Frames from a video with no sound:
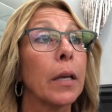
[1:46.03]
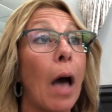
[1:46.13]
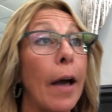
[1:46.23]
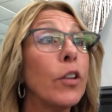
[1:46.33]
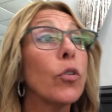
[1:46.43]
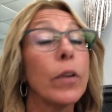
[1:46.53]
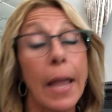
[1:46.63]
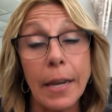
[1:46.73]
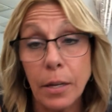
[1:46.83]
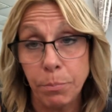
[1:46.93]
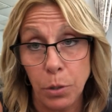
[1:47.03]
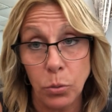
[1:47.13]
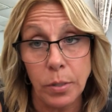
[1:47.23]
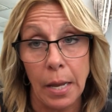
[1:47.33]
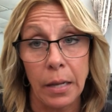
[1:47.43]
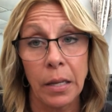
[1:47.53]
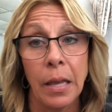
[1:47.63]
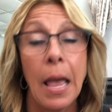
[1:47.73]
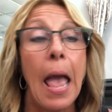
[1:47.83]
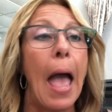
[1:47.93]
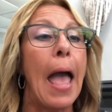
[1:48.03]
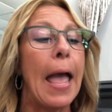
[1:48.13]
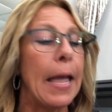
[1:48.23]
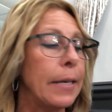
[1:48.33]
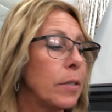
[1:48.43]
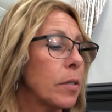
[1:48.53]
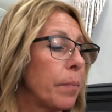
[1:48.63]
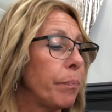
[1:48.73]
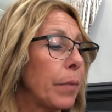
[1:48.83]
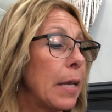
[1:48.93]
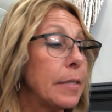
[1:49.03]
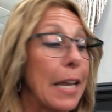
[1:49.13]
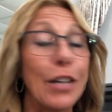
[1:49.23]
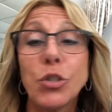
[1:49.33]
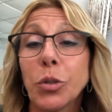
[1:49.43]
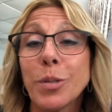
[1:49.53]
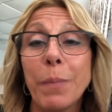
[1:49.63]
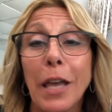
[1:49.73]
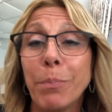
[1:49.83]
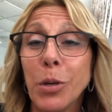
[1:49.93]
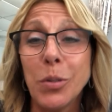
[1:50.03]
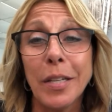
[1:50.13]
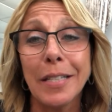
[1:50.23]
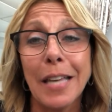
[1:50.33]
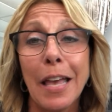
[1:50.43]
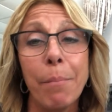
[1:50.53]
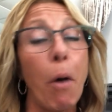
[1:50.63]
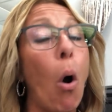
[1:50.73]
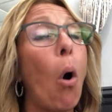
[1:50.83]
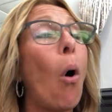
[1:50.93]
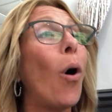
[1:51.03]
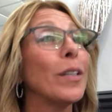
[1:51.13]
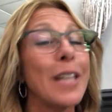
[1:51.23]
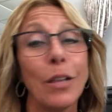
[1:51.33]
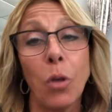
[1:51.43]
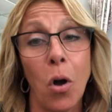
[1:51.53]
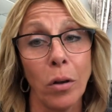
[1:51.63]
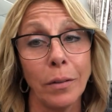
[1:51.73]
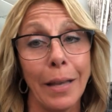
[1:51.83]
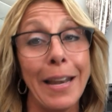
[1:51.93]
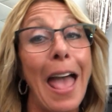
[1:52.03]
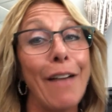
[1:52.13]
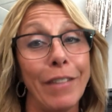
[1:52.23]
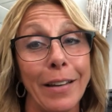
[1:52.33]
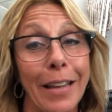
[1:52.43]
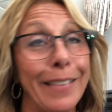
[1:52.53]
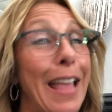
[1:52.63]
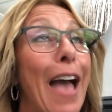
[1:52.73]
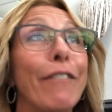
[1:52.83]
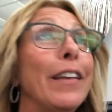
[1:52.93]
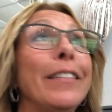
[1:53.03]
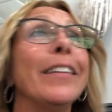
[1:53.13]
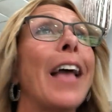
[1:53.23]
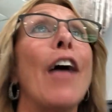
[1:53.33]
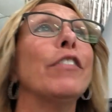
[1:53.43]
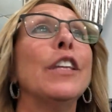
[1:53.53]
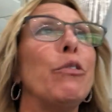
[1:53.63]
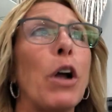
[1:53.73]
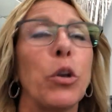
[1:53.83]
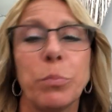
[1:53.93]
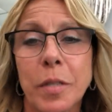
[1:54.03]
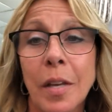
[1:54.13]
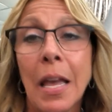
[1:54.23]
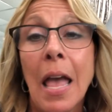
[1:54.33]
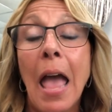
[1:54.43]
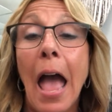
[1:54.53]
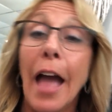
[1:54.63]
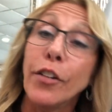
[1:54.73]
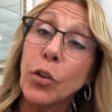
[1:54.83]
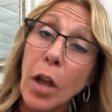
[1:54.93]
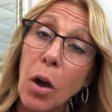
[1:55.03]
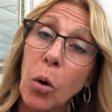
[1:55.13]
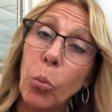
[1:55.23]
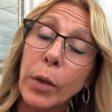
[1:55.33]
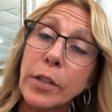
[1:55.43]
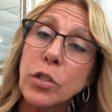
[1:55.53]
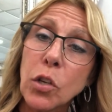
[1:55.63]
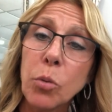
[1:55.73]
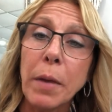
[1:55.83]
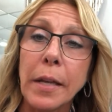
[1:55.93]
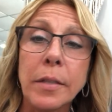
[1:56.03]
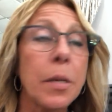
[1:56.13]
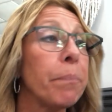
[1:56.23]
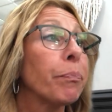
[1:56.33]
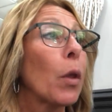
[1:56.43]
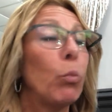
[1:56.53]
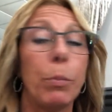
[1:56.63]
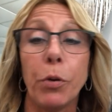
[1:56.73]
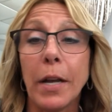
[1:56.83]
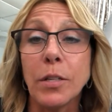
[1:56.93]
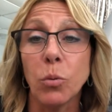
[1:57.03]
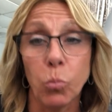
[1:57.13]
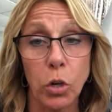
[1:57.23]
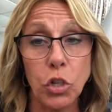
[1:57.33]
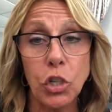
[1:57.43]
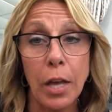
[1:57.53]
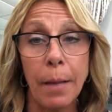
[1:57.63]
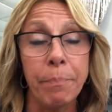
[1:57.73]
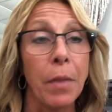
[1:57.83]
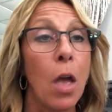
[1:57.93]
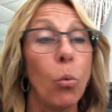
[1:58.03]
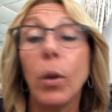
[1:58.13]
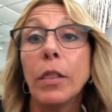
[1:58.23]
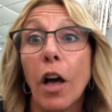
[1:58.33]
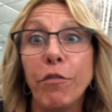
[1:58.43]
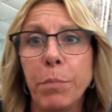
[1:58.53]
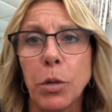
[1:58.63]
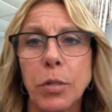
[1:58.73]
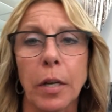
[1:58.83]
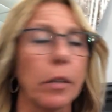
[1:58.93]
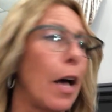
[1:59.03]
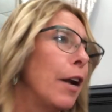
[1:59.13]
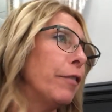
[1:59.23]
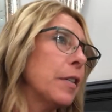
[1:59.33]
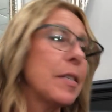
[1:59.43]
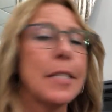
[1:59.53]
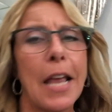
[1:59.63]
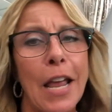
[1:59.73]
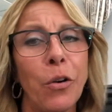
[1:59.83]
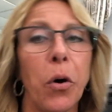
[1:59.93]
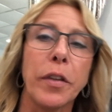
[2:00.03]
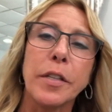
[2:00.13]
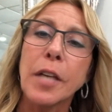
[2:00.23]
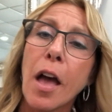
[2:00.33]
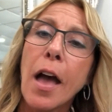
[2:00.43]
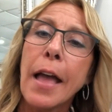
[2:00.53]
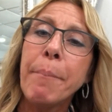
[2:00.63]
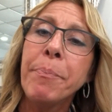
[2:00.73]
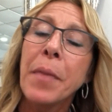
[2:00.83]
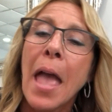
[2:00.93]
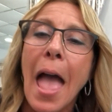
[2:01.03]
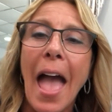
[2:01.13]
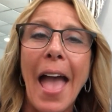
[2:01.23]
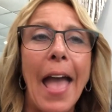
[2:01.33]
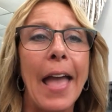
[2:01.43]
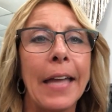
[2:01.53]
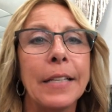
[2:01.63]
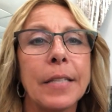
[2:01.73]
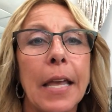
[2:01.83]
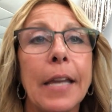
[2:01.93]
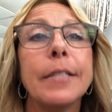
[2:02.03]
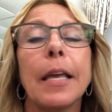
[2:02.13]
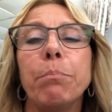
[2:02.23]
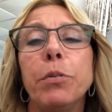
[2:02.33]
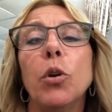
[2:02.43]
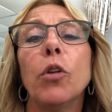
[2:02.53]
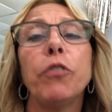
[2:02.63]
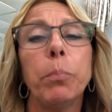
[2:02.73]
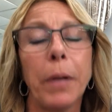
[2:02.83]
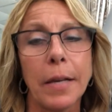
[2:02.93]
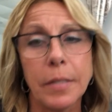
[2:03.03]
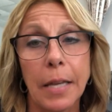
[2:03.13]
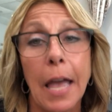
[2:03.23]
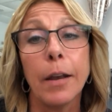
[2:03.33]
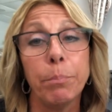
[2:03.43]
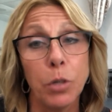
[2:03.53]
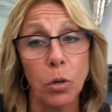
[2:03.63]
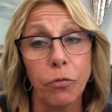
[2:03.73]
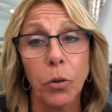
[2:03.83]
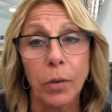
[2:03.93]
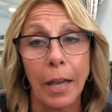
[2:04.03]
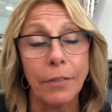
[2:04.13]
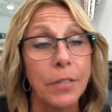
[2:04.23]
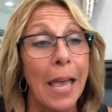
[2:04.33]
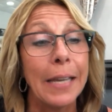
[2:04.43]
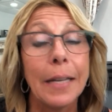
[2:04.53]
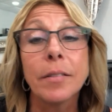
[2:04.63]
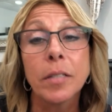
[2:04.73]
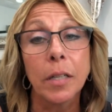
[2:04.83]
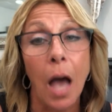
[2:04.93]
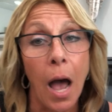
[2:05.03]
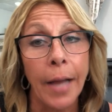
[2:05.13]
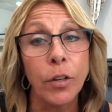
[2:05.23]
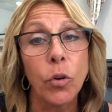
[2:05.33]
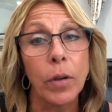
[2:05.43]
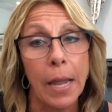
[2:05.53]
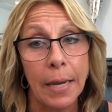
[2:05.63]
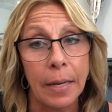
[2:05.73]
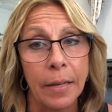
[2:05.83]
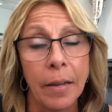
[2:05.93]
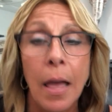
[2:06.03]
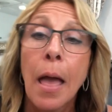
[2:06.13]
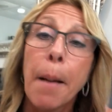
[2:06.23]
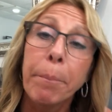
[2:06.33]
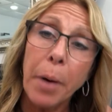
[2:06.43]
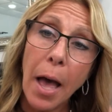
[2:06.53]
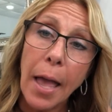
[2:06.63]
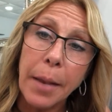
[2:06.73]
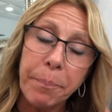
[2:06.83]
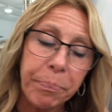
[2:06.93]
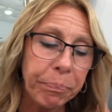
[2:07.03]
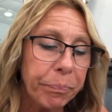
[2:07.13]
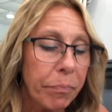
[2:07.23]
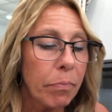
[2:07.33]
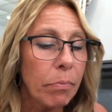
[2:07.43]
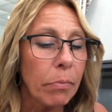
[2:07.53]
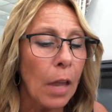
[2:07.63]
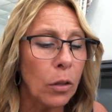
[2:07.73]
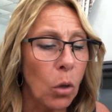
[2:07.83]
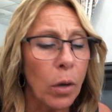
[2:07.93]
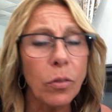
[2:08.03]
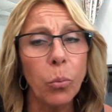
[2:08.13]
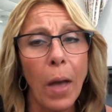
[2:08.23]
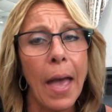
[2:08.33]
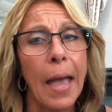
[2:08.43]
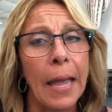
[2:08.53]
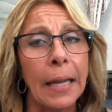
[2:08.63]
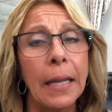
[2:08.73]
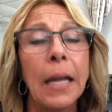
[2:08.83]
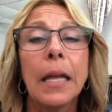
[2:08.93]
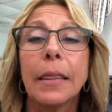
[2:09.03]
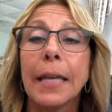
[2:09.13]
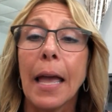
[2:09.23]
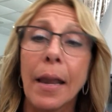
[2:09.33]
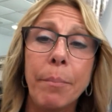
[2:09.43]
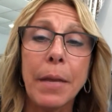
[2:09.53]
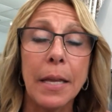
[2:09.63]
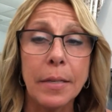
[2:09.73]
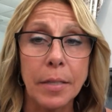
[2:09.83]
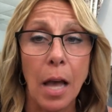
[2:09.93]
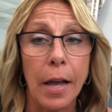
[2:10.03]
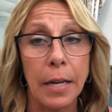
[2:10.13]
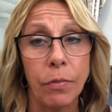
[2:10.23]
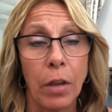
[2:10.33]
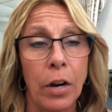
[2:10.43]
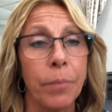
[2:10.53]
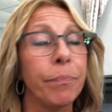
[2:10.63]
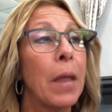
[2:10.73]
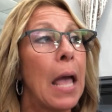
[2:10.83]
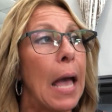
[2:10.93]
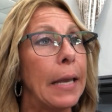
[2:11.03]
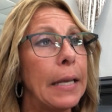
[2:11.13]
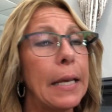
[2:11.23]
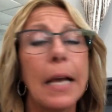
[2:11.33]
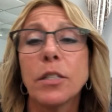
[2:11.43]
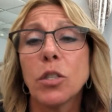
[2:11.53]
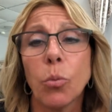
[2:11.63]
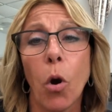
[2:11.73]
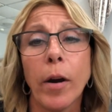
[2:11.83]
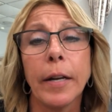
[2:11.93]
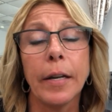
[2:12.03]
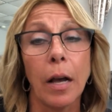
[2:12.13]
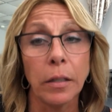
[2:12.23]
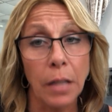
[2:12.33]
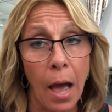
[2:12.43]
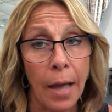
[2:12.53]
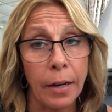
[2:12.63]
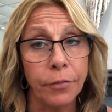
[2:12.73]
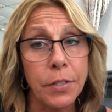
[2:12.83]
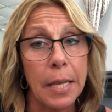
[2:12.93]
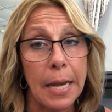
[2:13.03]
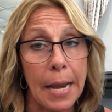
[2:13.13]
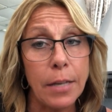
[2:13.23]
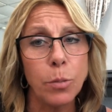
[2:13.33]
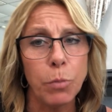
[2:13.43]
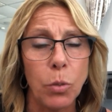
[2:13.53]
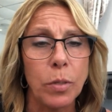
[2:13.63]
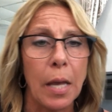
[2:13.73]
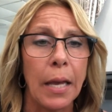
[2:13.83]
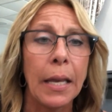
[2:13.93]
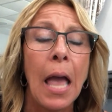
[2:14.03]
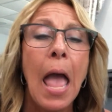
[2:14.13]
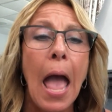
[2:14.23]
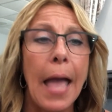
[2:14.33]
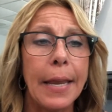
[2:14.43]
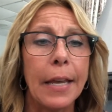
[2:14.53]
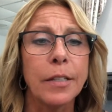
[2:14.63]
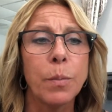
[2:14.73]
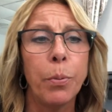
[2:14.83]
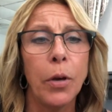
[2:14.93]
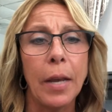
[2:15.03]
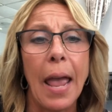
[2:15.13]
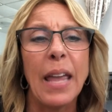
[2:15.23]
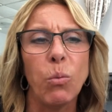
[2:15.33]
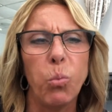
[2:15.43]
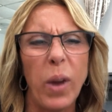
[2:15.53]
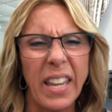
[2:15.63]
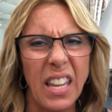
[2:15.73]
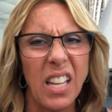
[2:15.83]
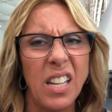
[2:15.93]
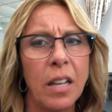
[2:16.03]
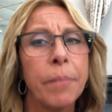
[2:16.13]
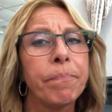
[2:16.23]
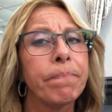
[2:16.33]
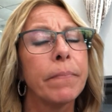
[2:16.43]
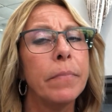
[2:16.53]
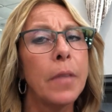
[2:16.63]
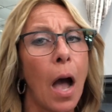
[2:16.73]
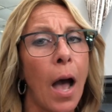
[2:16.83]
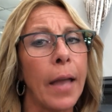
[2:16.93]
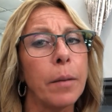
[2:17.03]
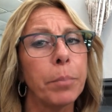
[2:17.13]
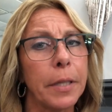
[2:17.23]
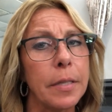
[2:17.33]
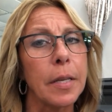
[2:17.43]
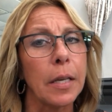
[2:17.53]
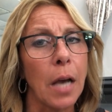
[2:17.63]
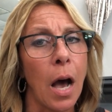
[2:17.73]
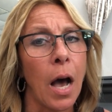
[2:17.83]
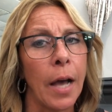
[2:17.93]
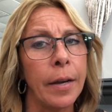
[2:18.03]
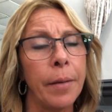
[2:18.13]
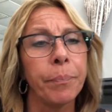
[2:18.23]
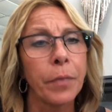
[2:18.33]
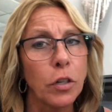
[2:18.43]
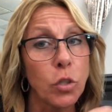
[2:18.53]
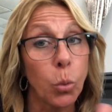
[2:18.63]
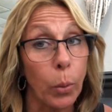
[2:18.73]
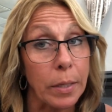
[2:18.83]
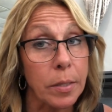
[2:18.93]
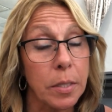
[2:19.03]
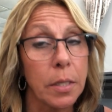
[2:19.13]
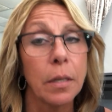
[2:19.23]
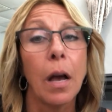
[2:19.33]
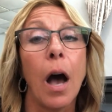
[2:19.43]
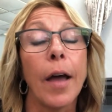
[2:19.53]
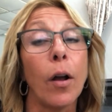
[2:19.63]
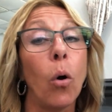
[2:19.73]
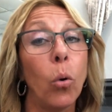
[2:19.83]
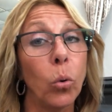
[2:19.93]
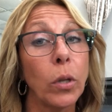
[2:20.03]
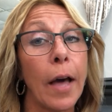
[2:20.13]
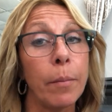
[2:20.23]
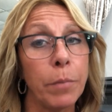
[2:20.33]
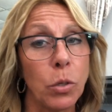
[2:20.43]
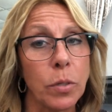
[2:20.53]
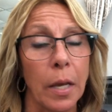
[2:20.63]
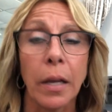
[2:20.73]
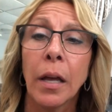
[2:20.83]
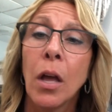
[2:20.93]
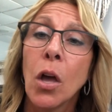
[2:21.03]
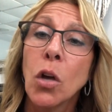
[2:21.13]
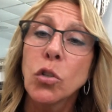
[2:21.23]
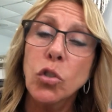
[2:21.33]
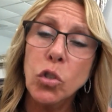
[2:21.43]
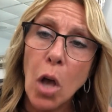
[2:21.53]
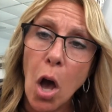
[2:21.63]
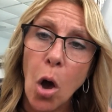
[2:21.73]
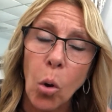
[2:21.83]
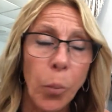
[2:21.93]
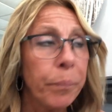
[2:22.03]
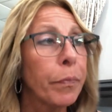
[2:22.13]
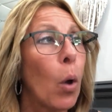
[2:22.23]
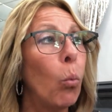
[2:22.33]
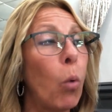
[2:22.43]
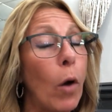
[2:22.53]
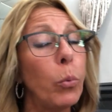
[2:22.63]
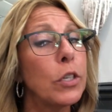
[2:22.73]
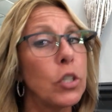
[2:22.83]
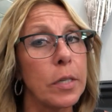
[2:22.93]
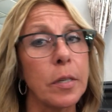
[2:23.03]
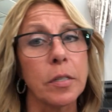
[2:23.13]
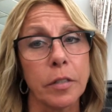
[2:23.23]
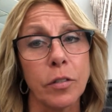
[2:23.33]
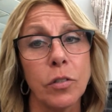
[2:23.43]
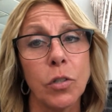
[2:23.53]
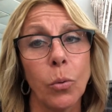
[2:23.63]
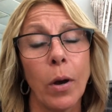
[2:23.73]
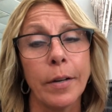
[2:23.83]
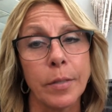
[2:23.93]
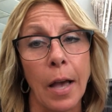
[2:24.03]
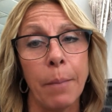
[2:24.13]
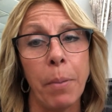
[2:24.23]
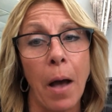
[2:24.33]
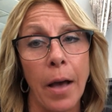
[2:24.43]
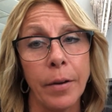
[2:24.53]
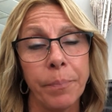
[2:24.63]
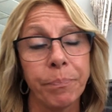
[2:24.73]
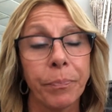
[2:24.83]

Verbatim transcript: God created music, and his angels make music to him all day long in heaven, in the heaven, heavenly realms. And you know, we as humans, we praise and worship. We love music. A lot of us sing the time. And it is a beautiful blessing and a beautiful gift, and it is God created. But along the way, the enemy has gotten in there and he has thwarted a lot of today's music and he has put a wicked, not pleasing God twist on a whole lot of music. So, what would Jesus listen to on his iPod?